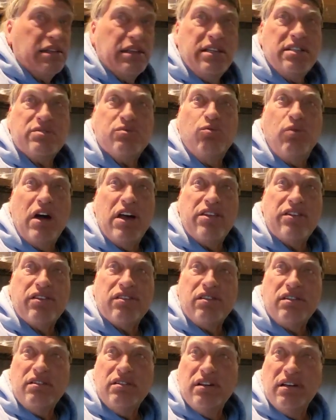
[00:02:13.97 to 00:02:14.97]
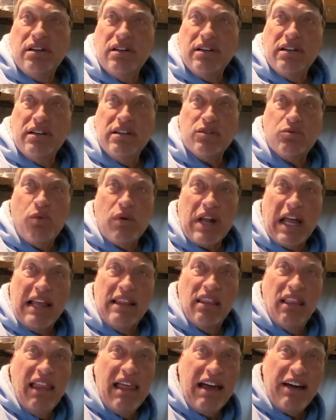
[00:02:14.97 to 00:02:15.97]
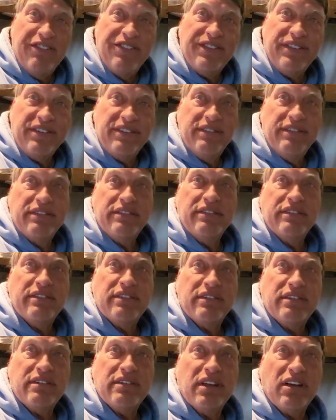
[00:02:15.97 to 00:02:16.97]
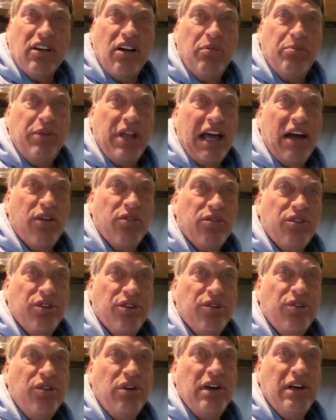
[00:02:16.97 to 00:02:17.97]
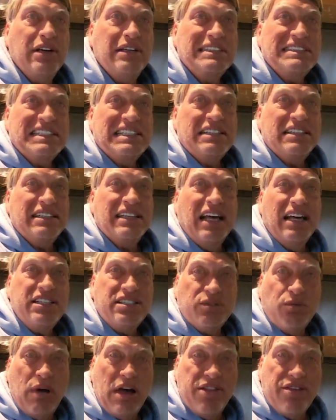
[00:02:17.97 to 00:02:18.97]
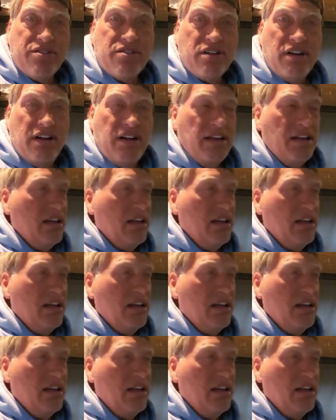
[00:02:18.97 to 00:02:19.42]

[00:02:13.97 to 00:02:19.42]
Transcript: this weather is what I left to come down to. Nice weather.